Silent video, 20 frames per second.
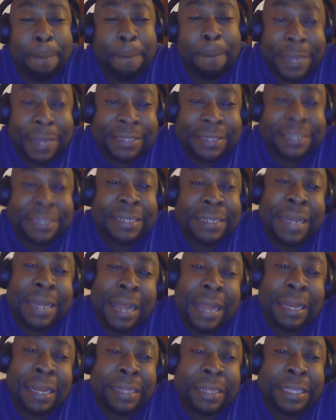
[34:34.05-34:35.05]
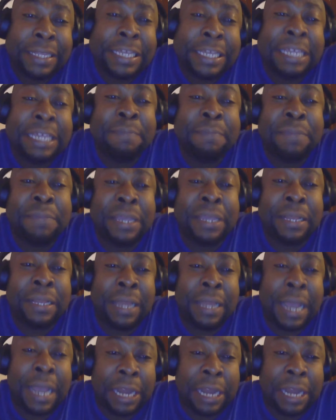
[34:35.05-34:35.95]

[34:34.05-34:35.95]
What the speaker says: personal email